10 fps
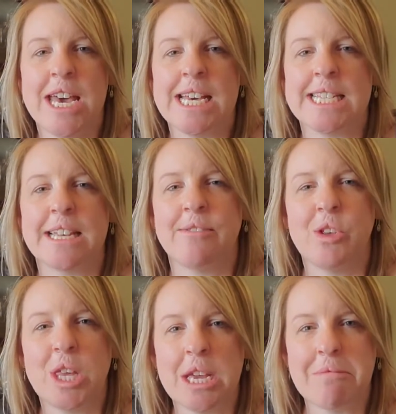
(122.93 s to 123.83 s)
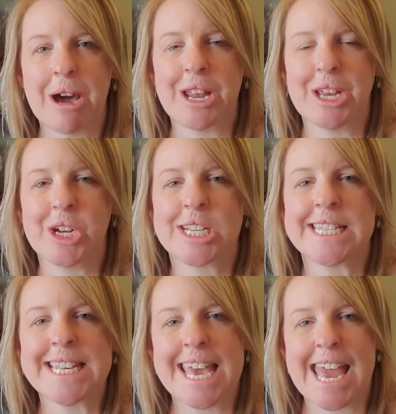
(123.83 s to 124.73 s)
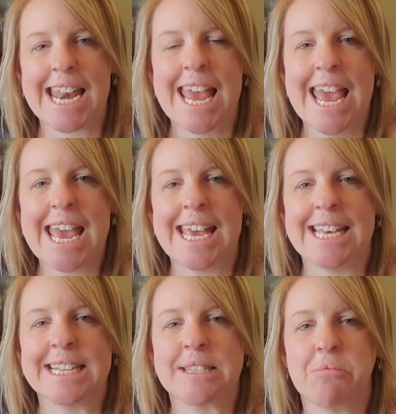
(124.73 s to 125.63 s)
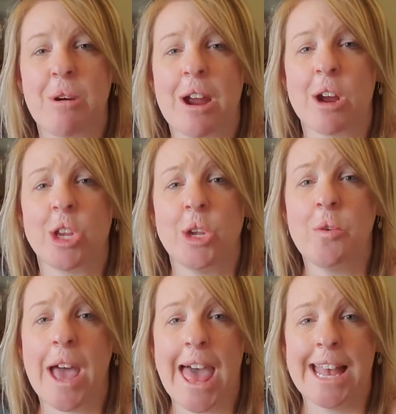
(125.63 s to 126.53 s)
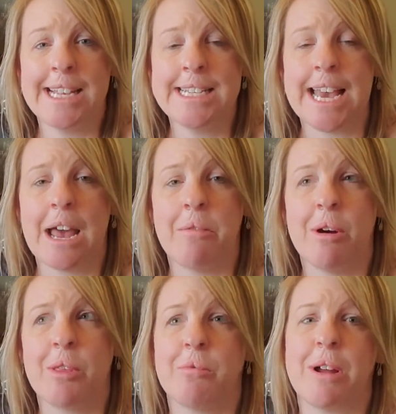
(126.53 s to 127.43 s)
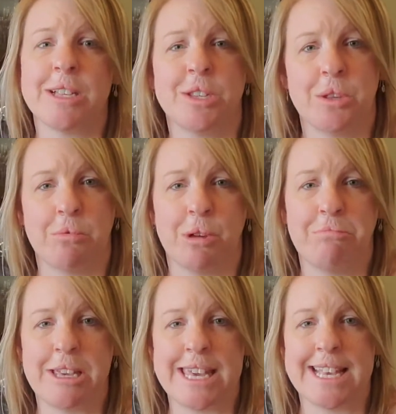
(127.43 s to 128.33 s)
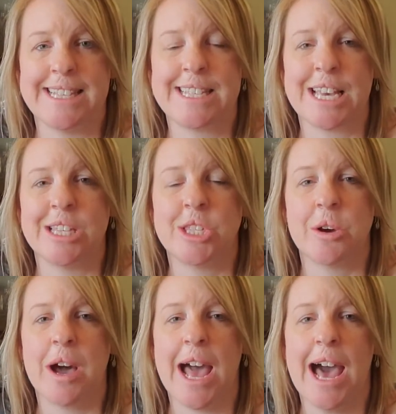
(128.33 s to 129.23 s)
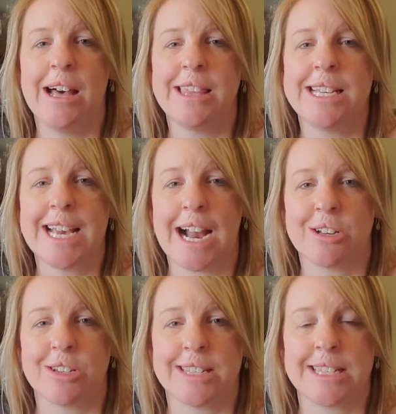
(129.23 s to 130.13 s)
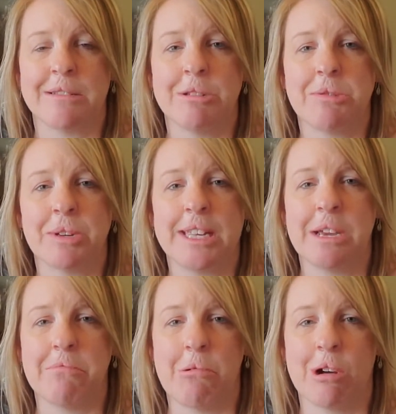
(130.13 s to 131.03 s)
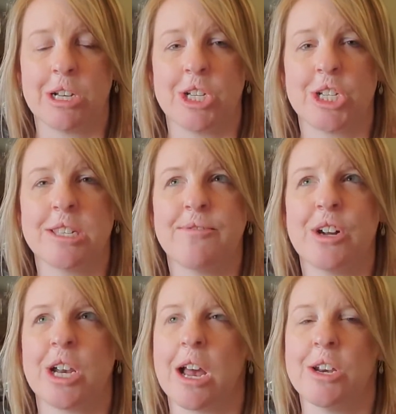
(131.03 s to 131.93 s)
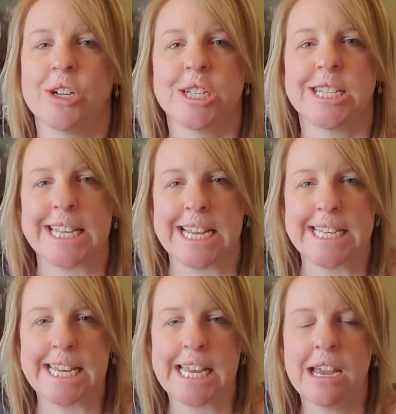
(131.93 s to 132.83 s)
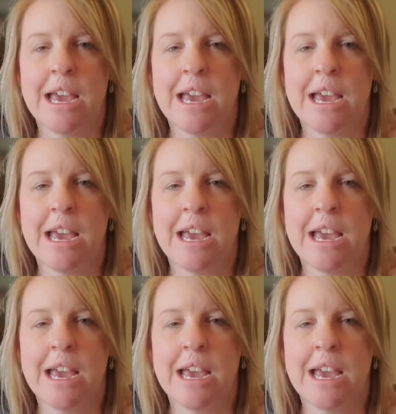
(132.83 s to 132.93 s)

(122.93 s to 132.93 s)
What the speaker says: is that if you think about it, your skin is where you end and where the rest of the world begins. And so a healthy tactile system is really important just for an understanding